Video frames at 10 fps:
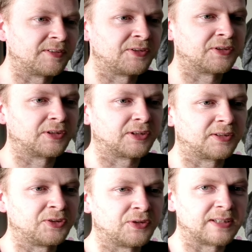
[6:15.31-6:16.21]
your
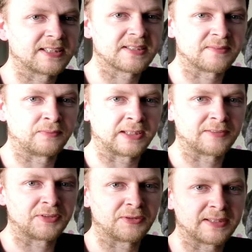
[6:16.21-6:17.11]
units
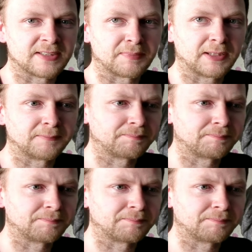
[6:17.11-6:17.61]
whenever you enter battle.